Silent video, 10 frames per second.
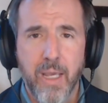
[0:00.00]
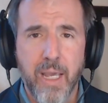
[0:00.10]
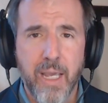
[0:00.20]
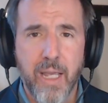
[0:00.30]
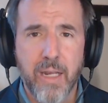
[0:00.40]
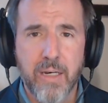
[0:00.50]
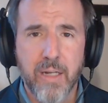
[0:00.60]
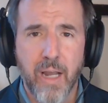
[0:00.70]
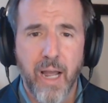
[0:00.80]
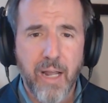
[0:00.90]
And
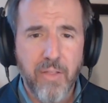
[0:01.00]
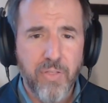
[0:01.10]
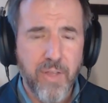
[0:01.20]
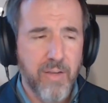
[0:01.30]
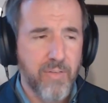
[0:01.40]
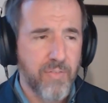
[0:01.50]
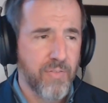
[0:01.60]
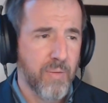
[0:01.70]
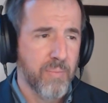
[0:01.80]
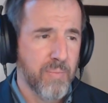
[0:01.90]
I think
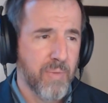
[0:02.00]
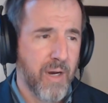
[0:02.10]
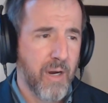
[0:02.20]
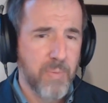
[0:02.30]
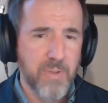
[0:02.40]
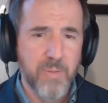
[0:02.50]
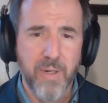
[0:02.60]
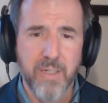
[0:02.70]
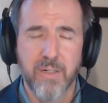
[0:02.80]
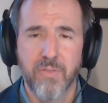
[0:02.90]
from our
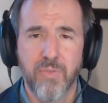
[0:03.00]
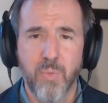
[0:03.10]
perspective,